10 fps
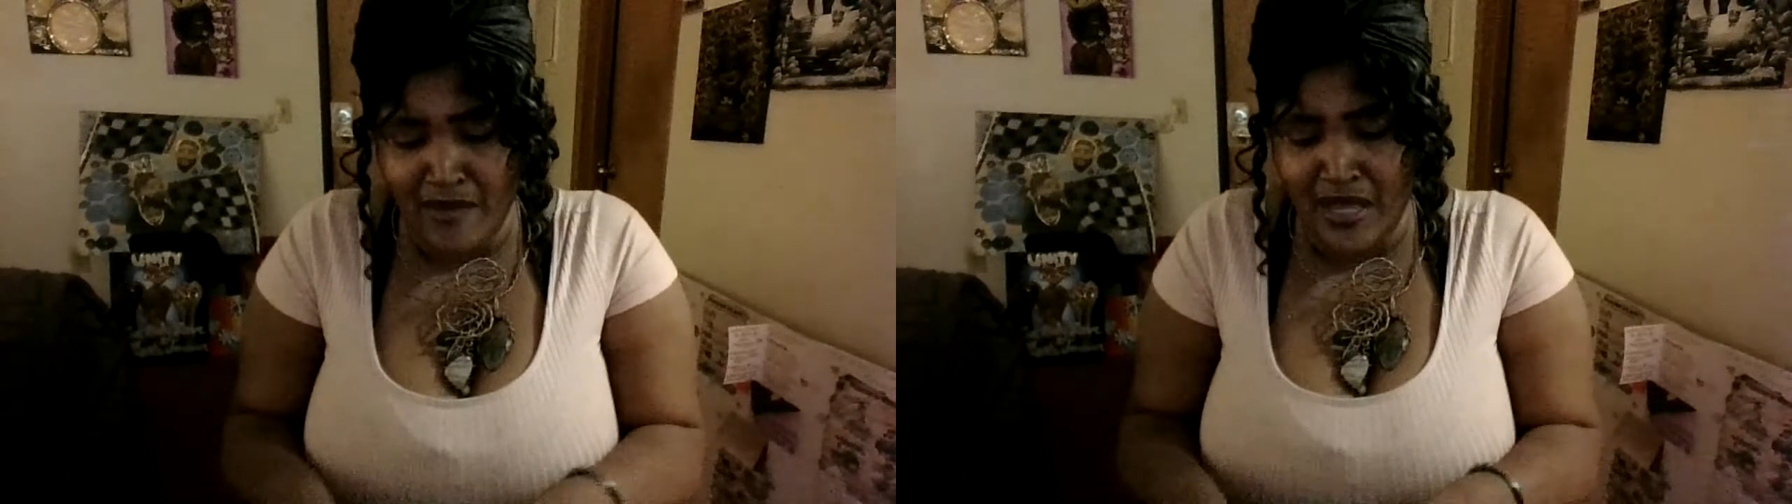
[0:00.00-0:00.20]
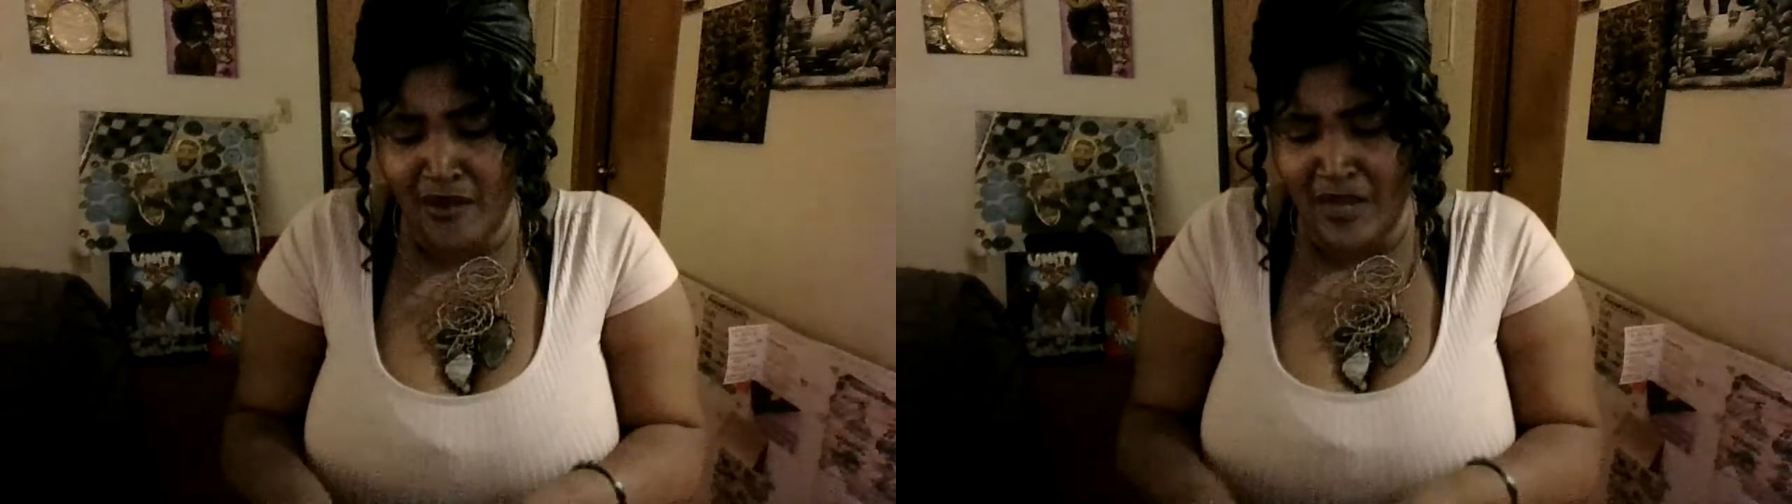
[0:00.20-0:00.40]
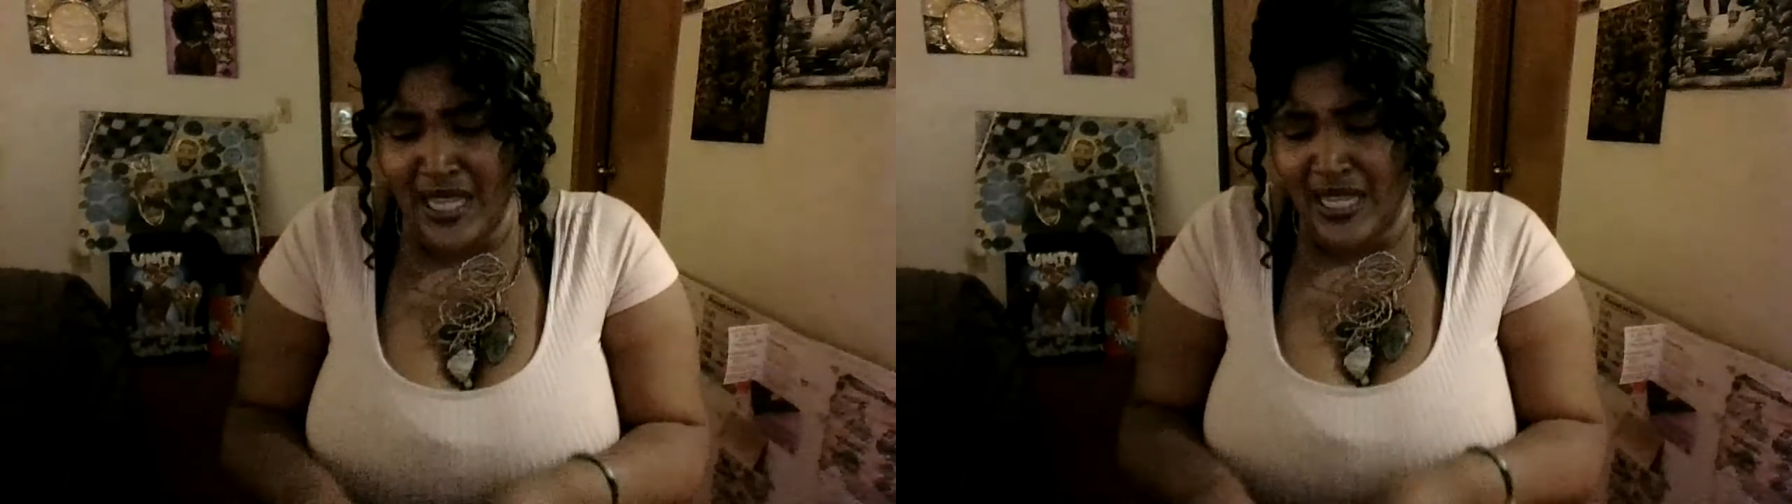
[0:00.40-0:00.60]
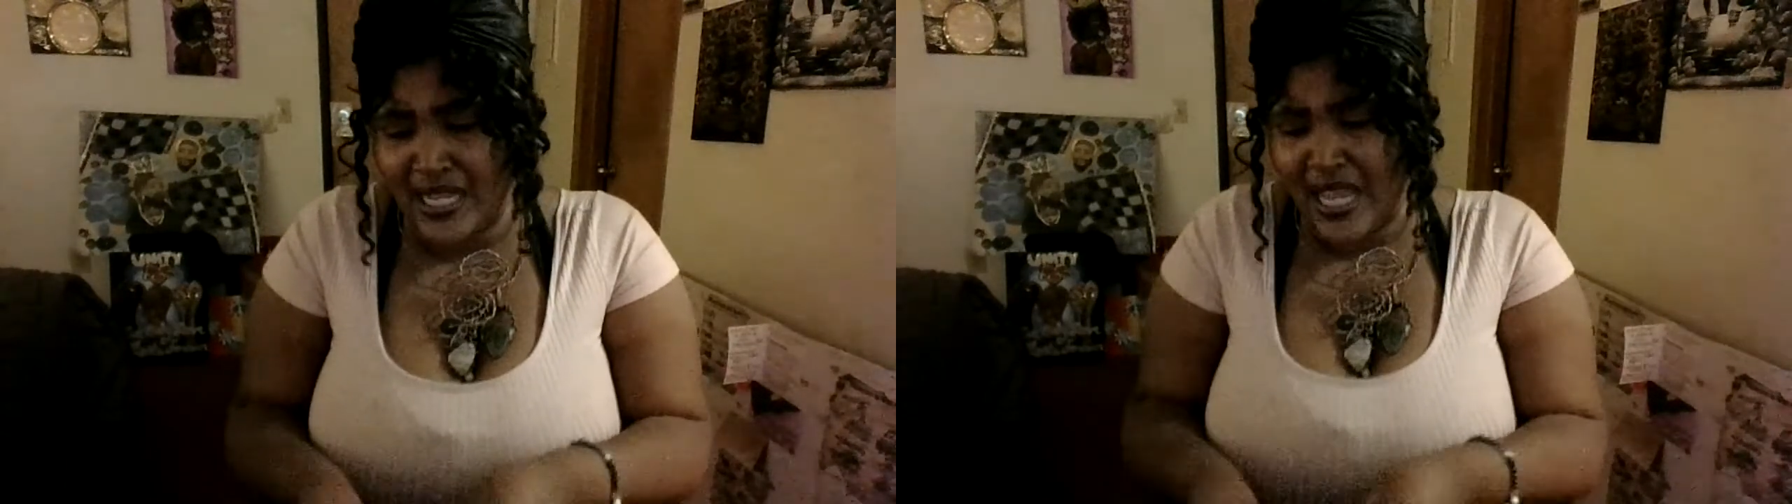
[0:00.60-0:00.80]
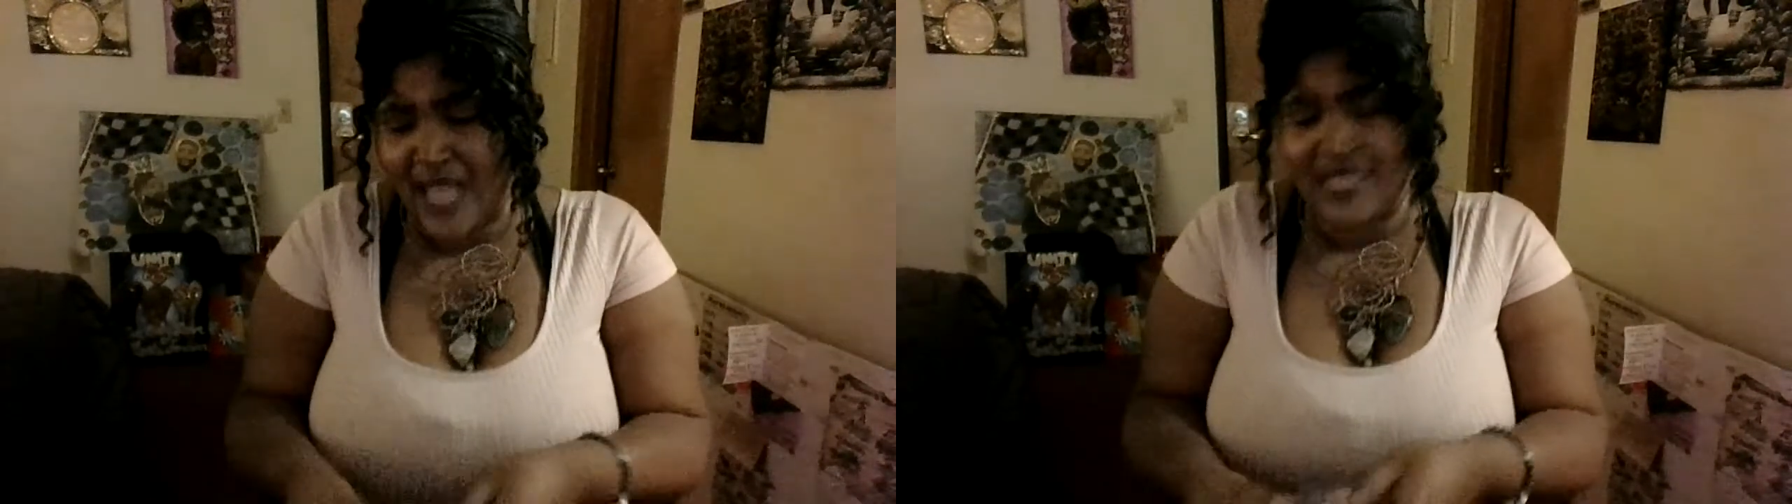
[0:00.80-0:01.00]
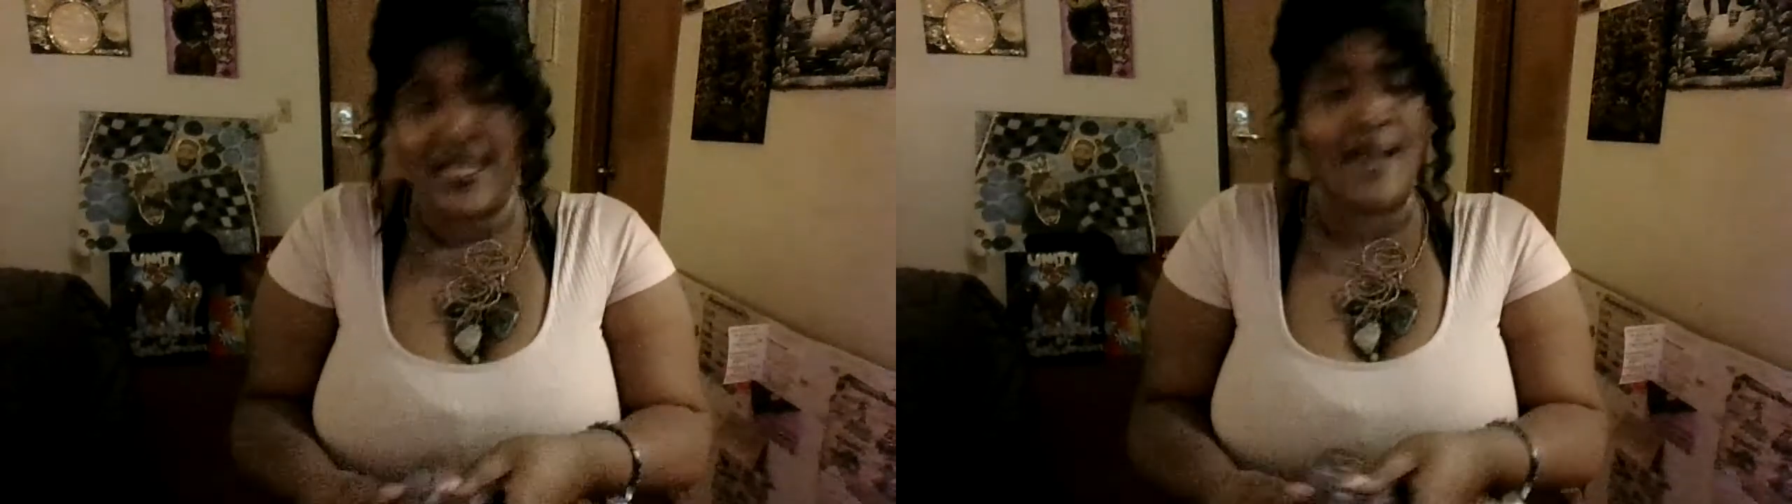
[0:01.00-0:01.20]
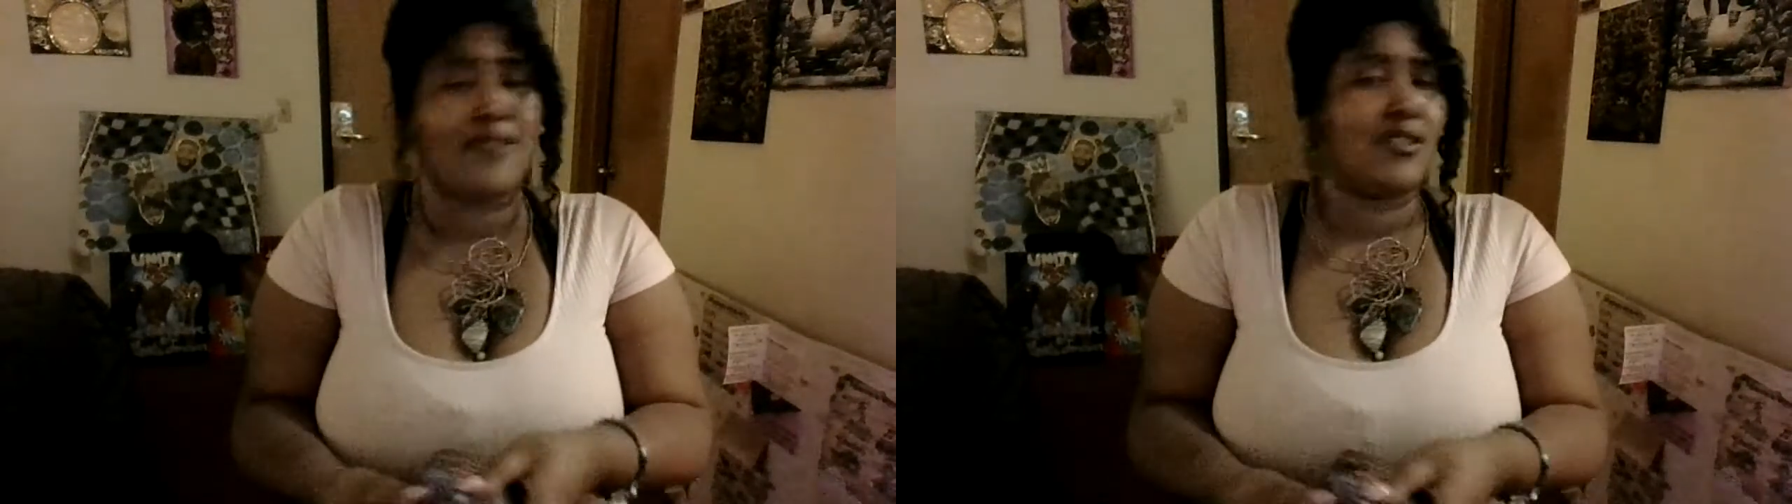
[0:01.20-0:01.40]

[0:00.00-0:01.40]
being weak and docile,